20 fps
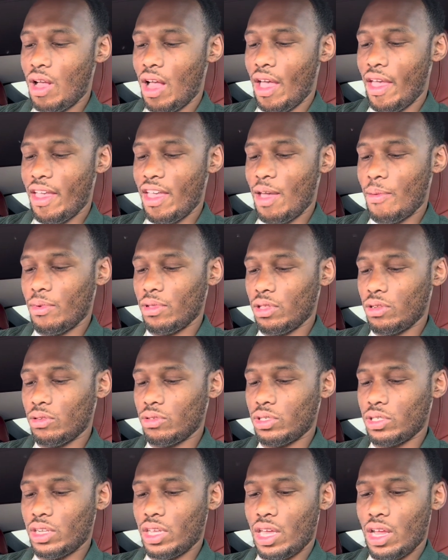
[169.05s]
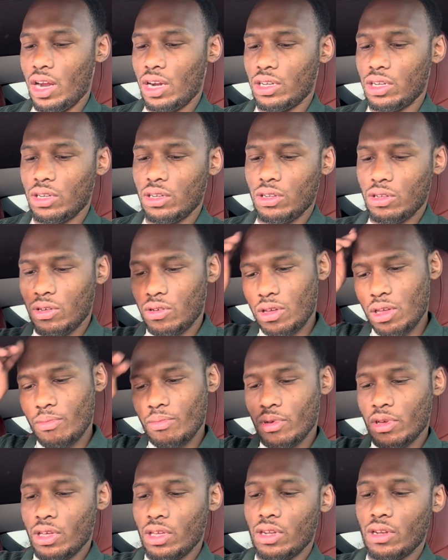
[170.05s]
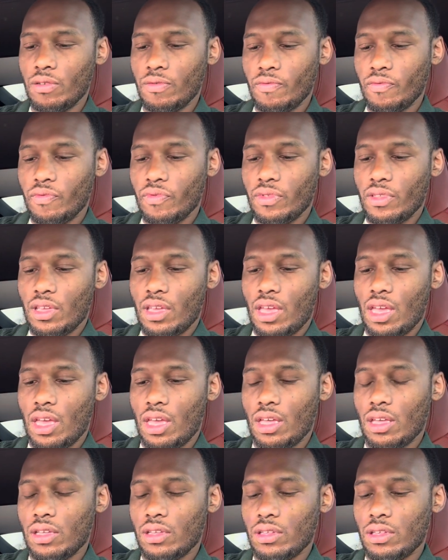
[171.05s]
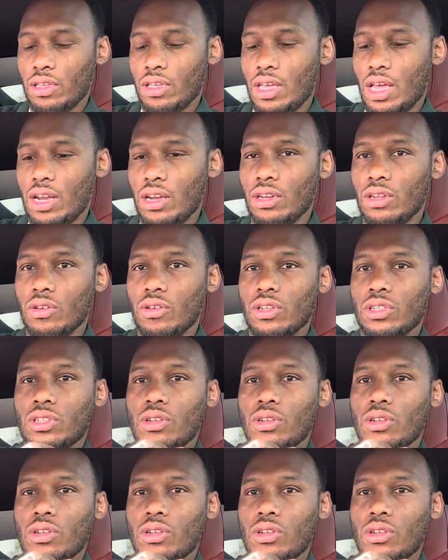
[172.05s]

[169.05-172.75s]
I am a little scared to do it, but hey, you gotta do it.